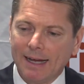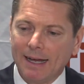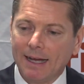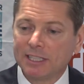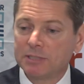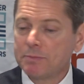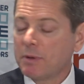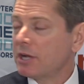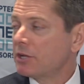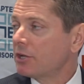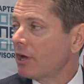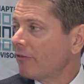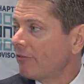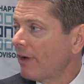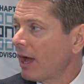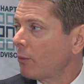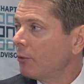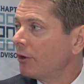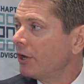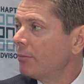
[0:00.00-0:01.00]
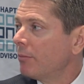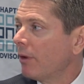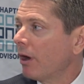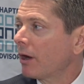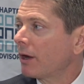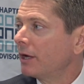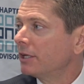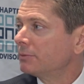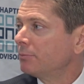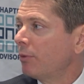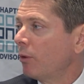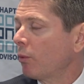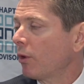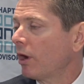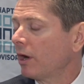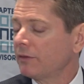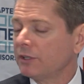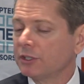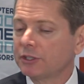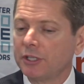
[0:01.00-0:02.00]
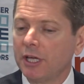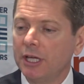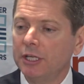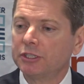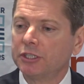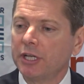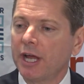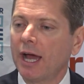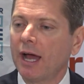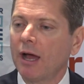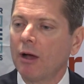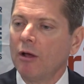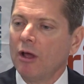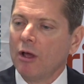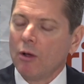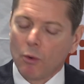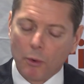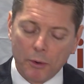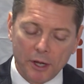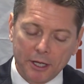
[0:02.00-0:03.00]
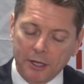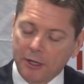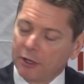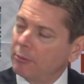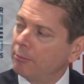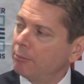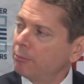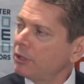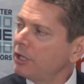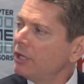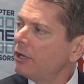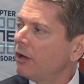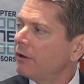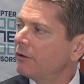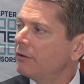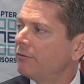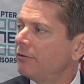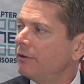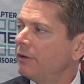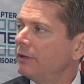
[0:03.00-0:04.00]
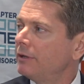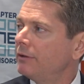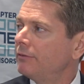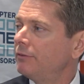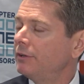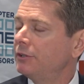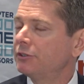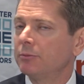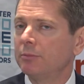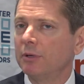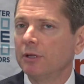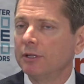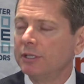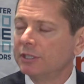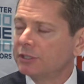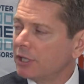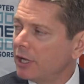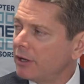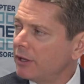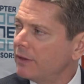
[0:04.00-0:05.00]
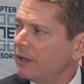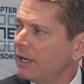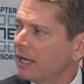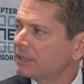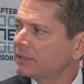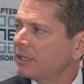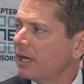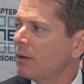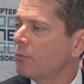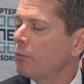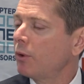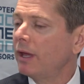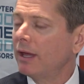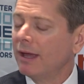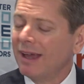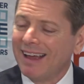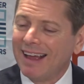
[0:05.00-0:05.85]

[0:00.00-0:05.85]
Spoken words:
It's been a tough equity markets, but we're at the stage now where we can complete our definitive feasibility study. The next time we